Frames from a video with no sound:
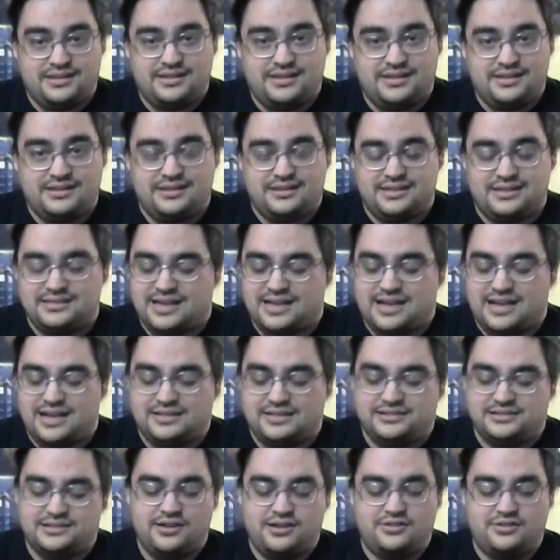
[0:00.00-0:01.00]
This
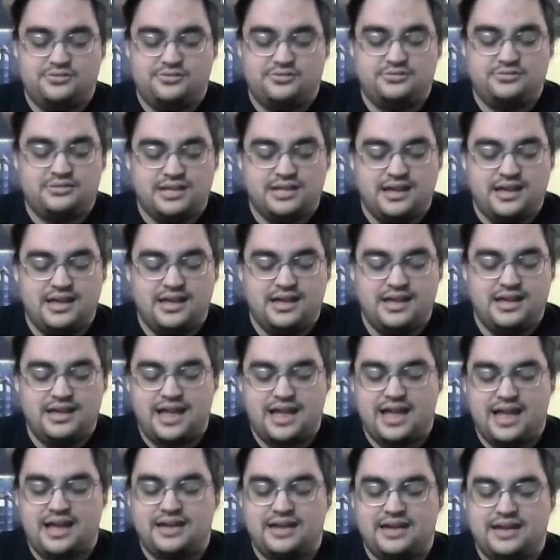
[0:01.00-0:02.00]
adds those.
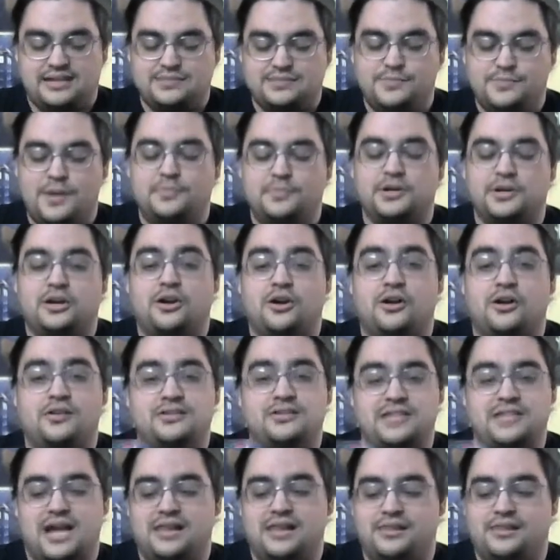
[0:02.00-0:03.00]
And Spellbook
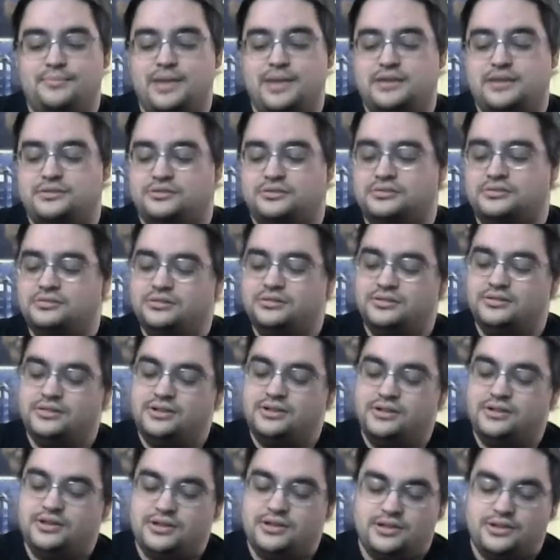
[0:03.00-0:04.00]
Cards Elemental,
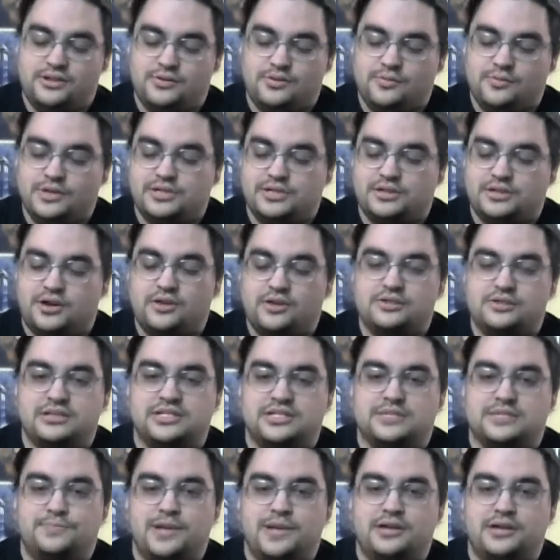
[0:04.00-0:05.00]
which are the
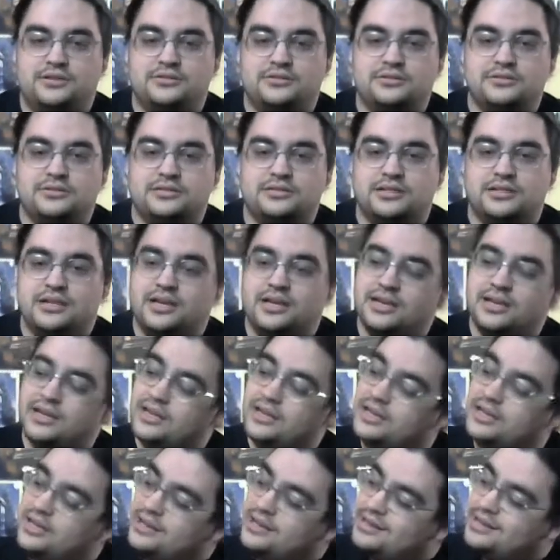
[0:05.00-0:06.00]
spells
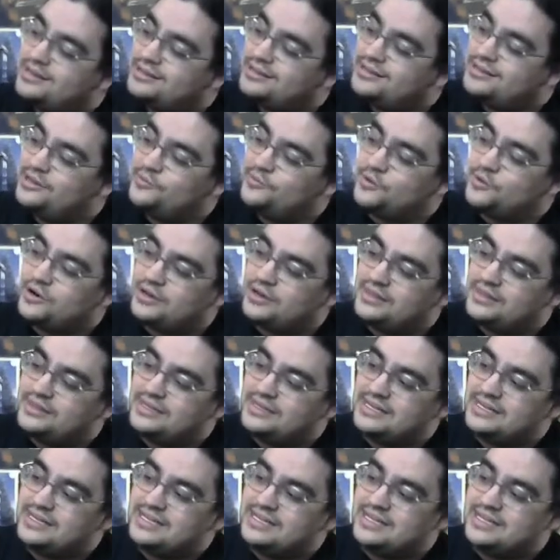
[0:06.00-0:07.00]
that were in
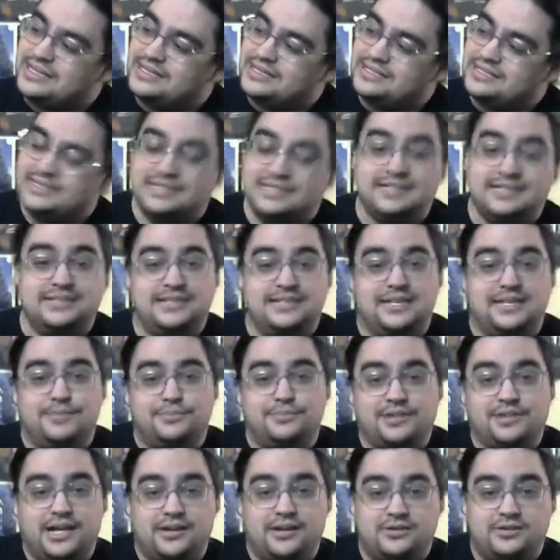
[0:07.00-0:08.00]
the D&D
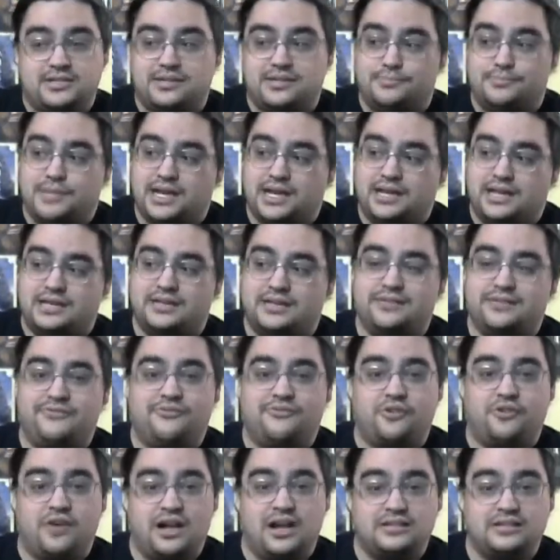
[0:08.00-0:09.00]
Player's Companion
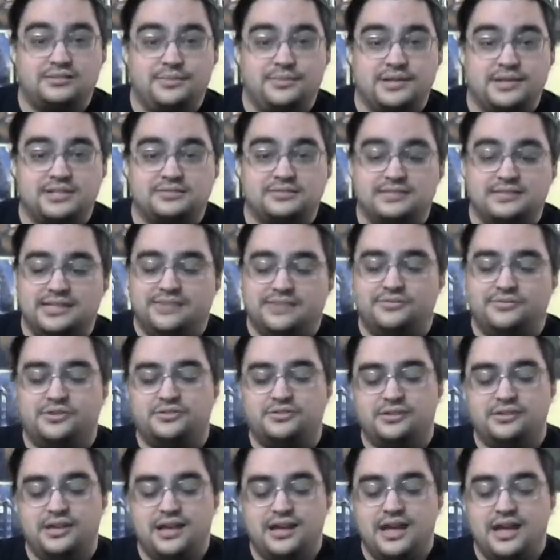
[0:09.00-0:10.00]
for Elemental
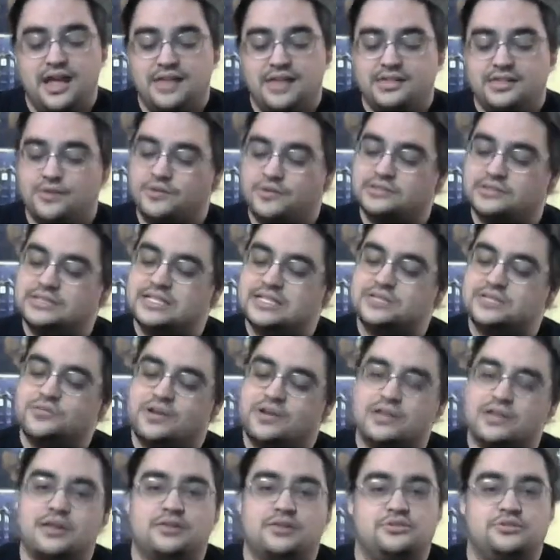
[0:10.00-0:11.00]
Evil. They released one
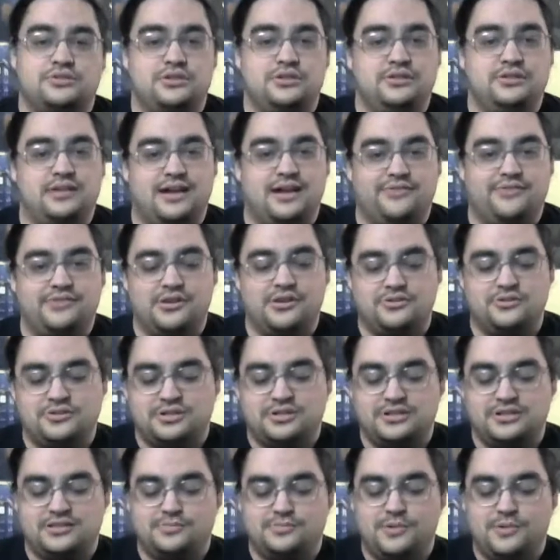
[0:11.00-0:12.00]
of those, so you can have those
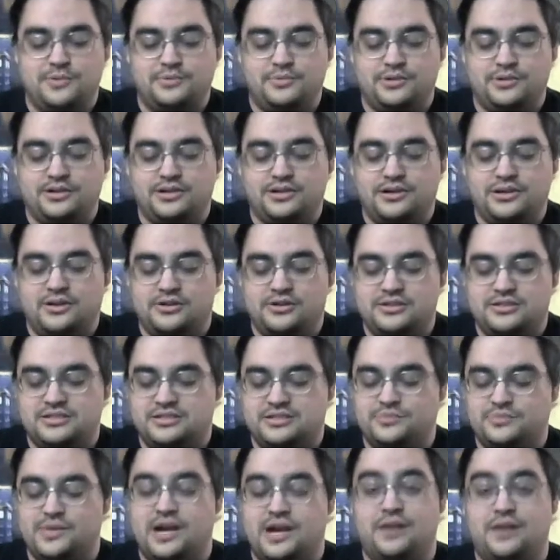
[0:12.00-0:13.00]
on Spellbook Cards
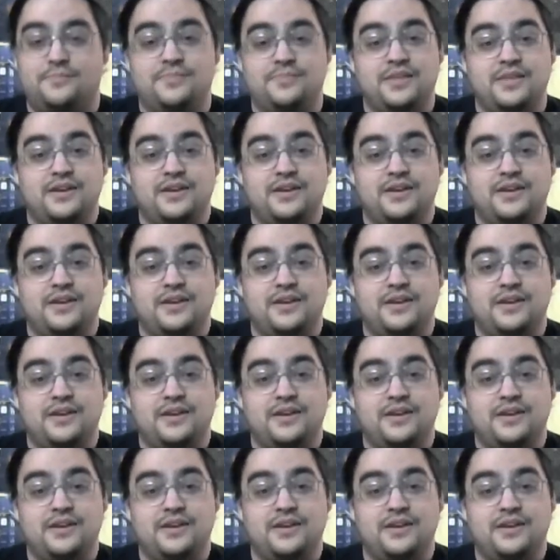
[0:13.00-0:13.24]
as well.